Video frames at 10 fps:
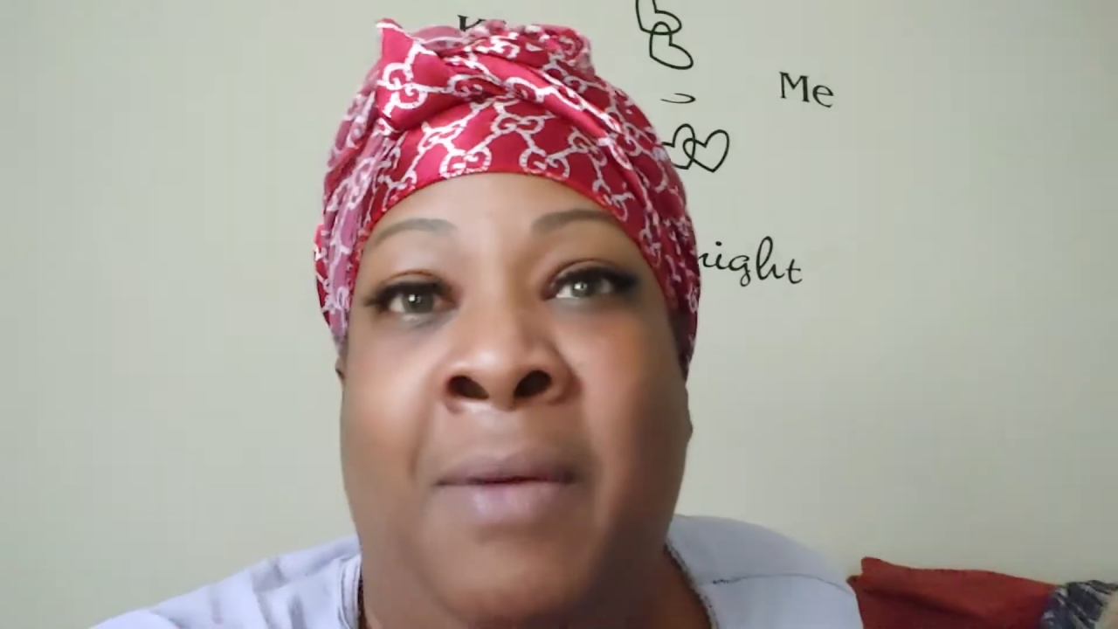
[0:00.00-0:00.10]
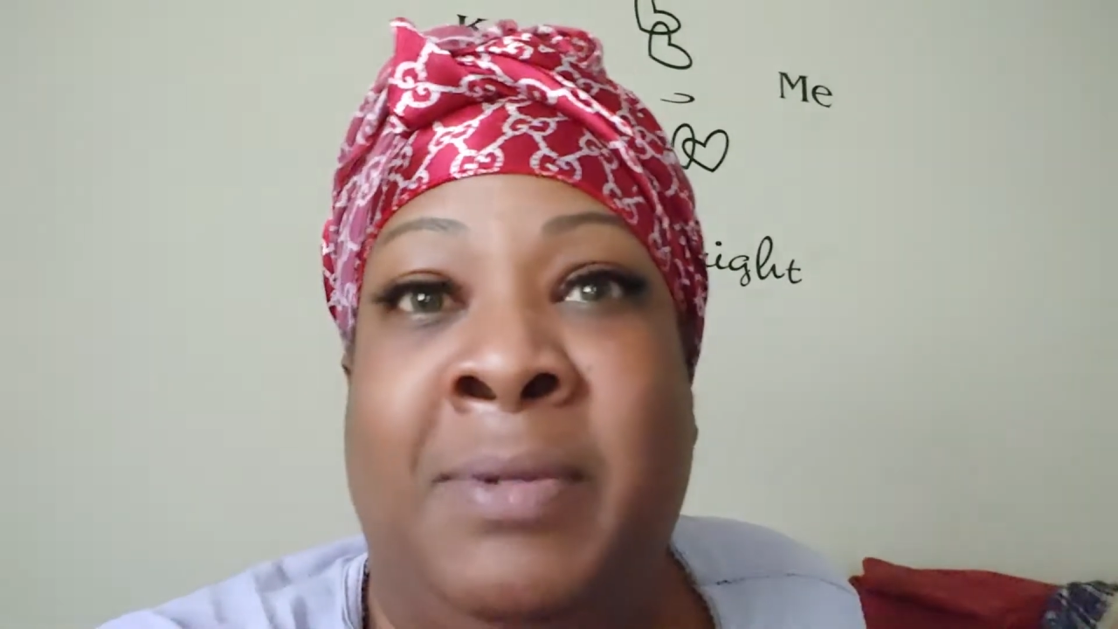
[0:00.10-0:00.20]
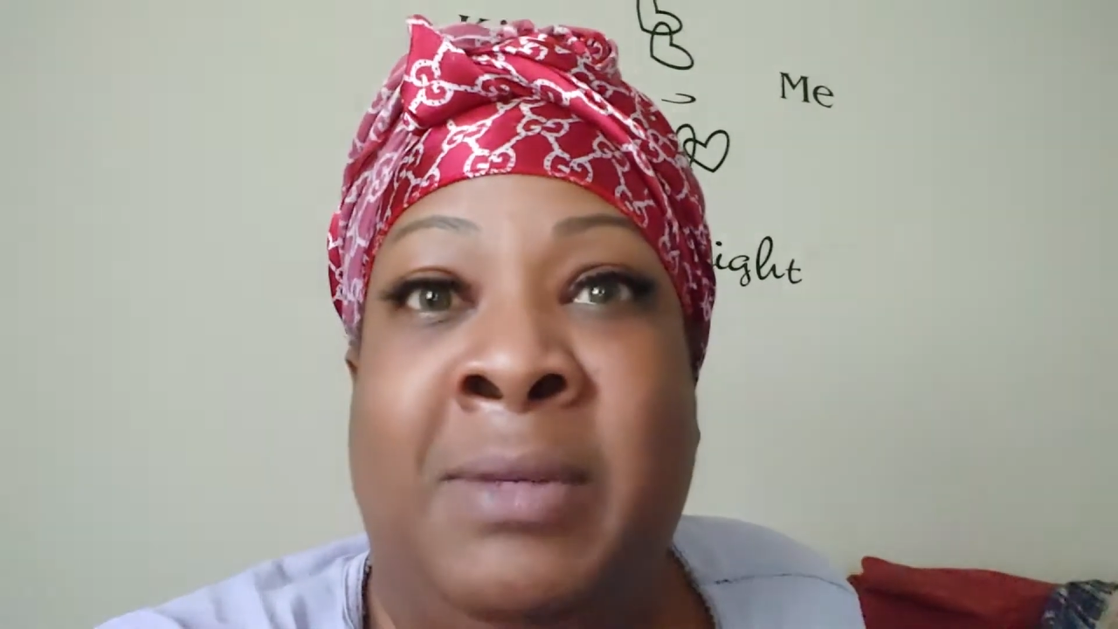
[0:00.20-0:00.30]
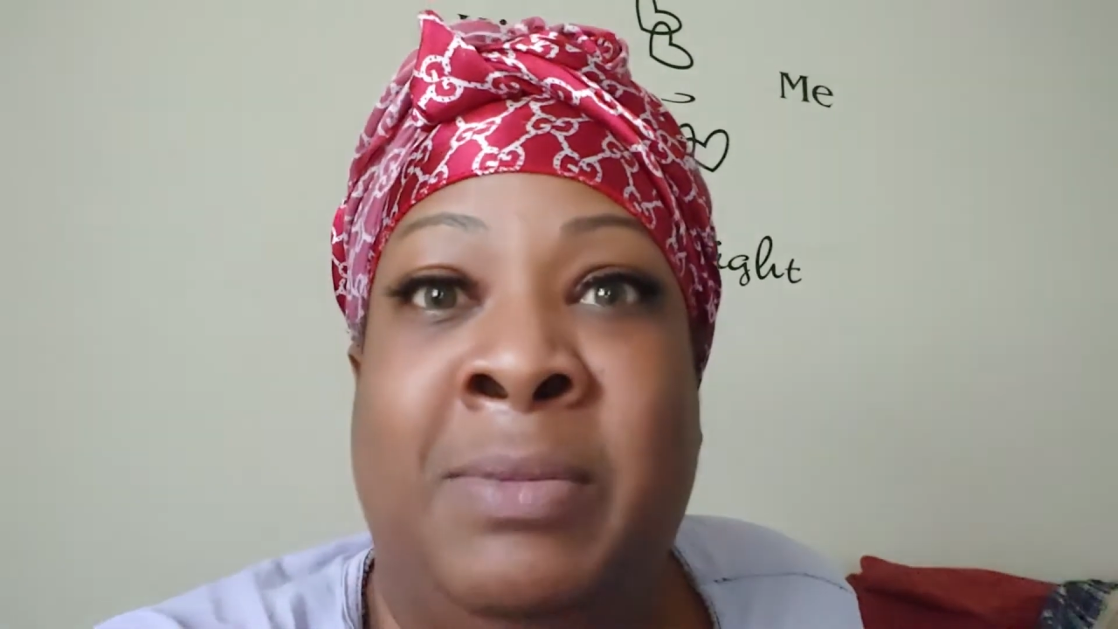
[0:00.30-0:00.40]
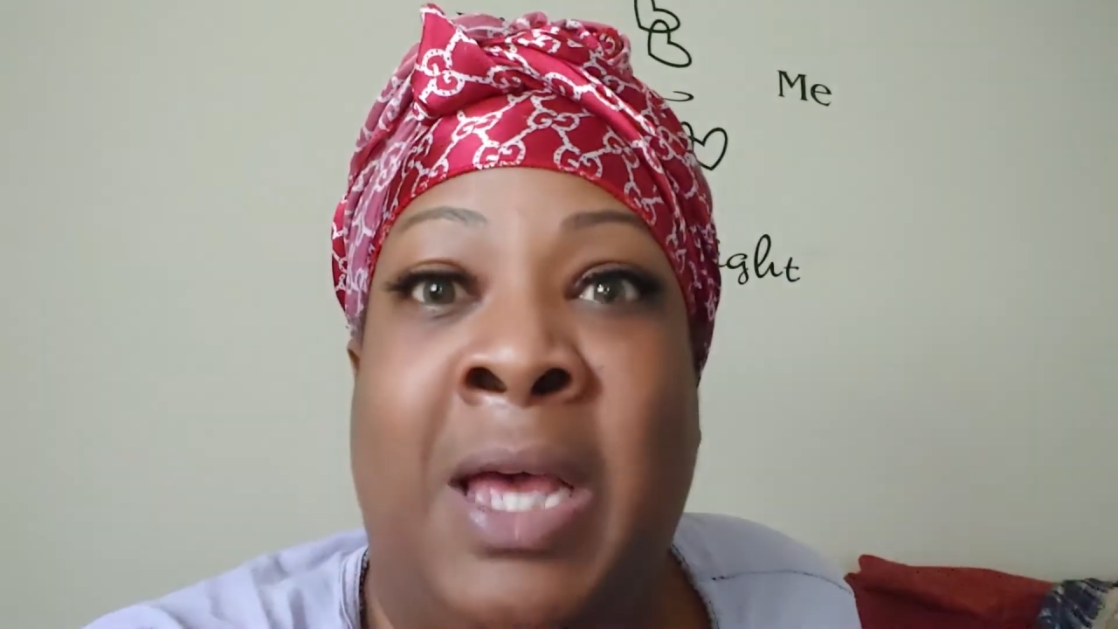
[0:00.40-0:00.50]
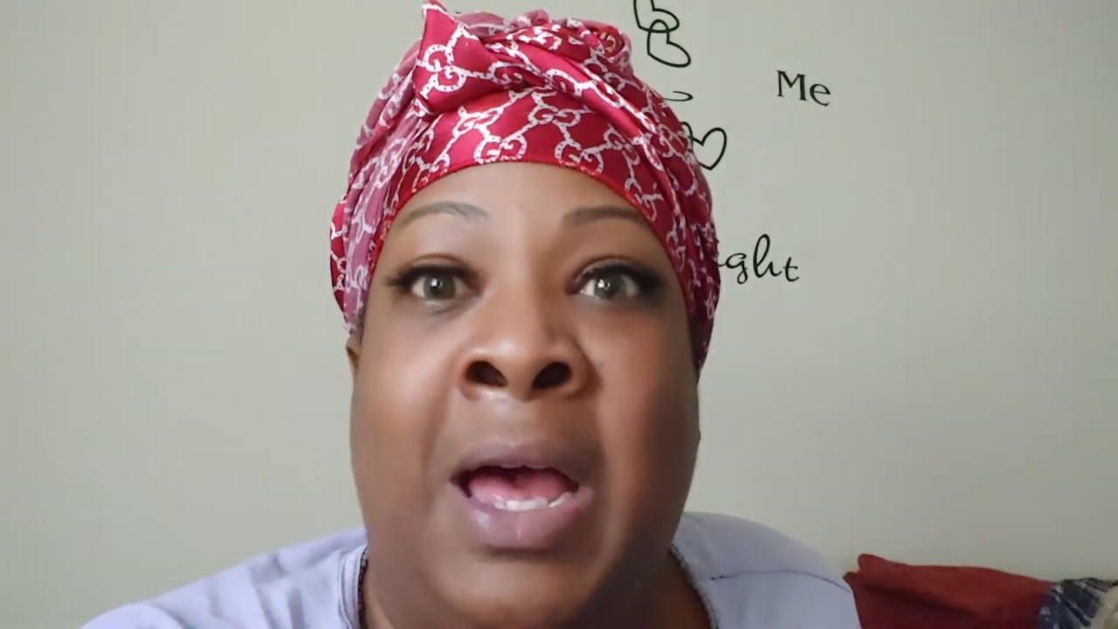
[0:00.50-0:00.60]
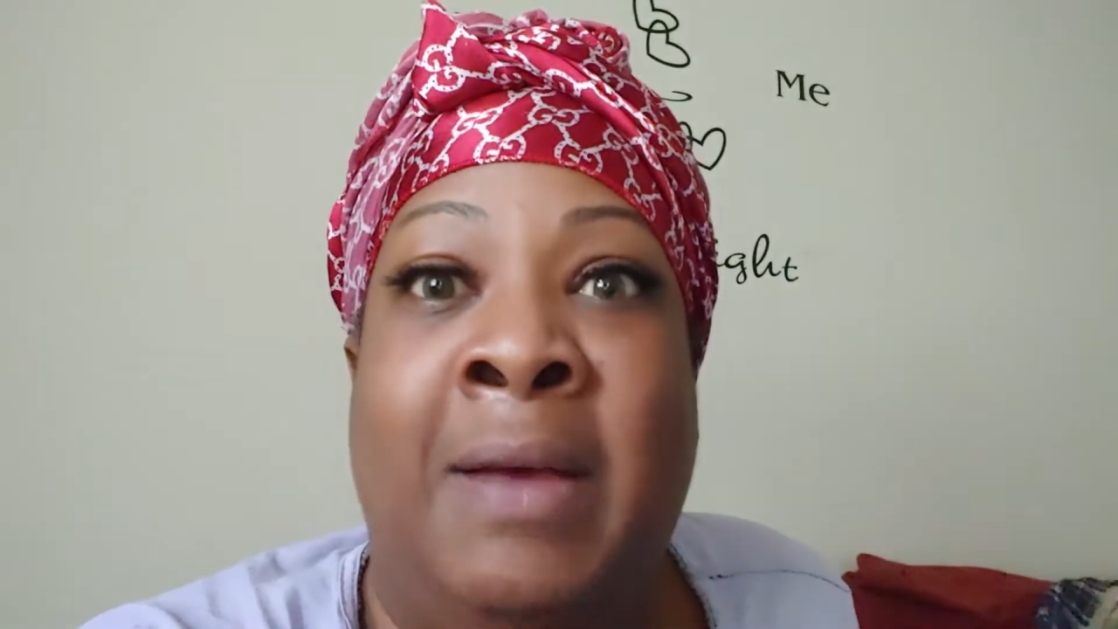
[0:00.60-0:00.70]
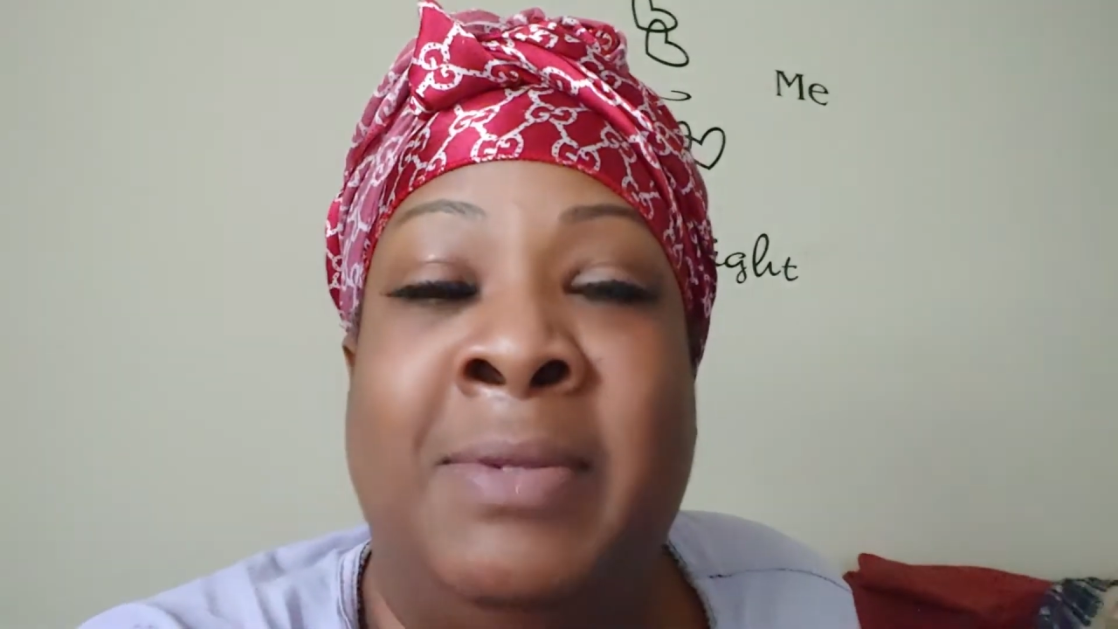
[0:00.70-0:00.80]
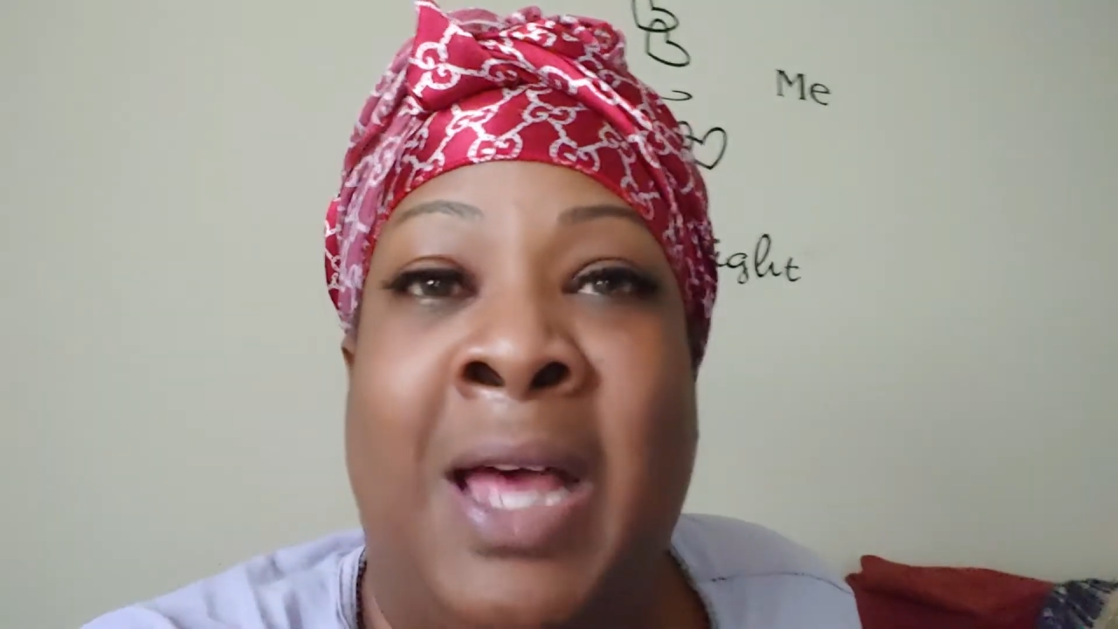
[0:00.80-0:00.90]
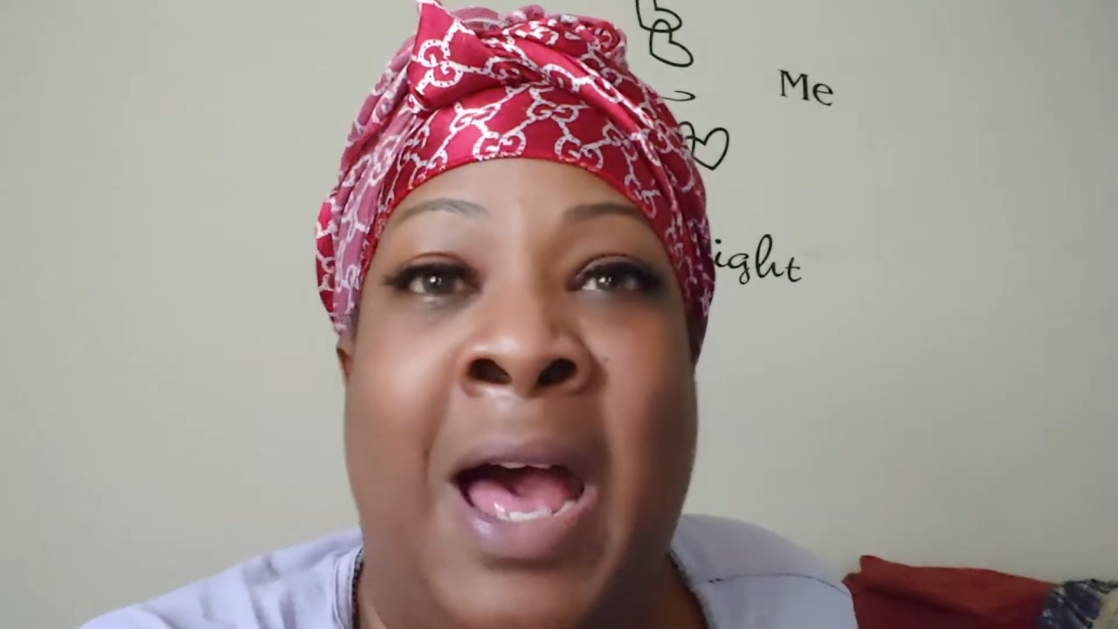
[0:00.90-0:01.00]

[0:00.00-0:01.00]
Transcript: up sometimes.